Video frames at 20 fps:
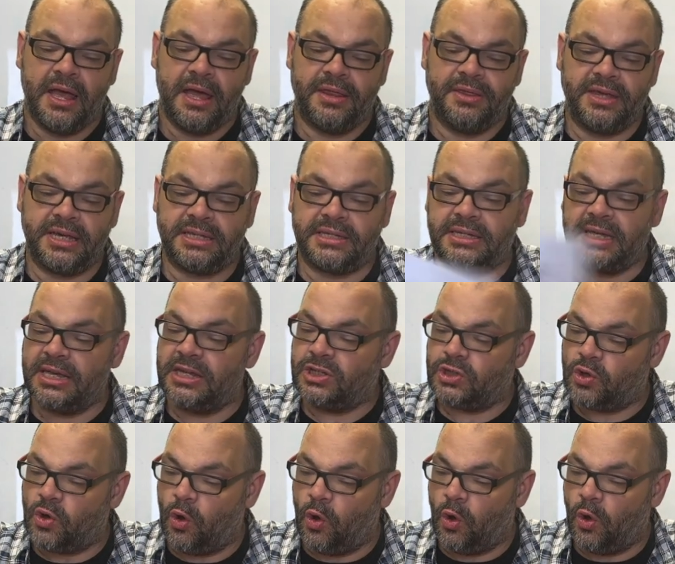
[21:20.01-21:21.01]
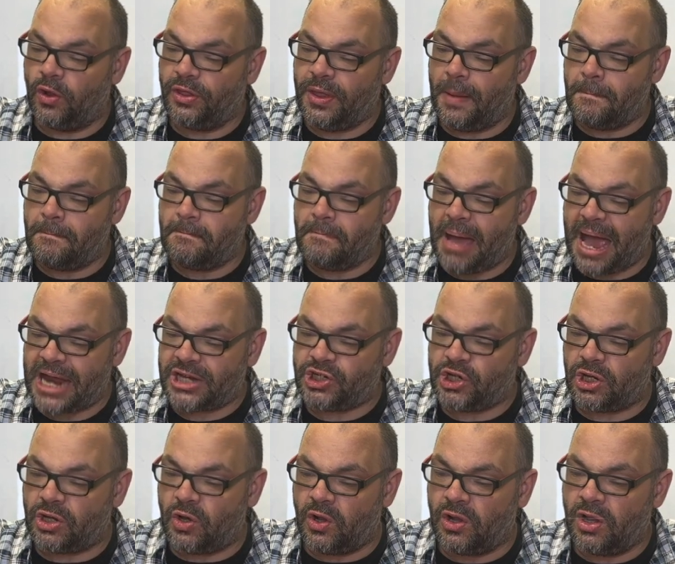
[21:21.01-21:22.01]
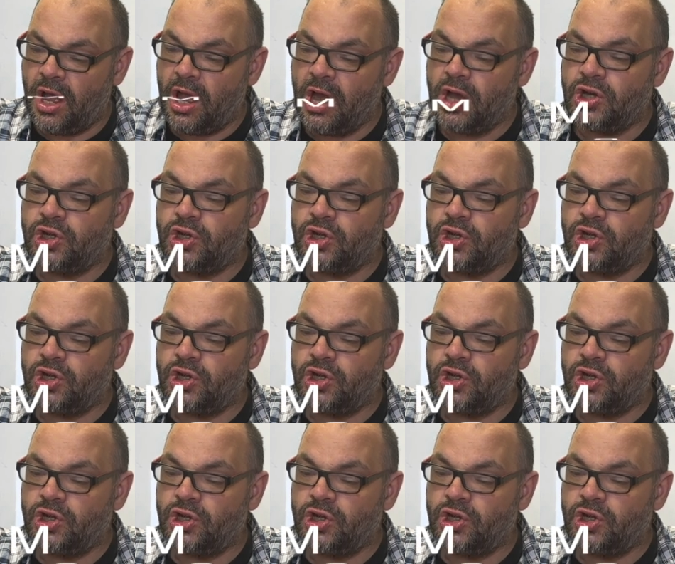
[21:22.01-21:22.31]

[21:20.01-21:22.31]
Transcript: This is called The Magical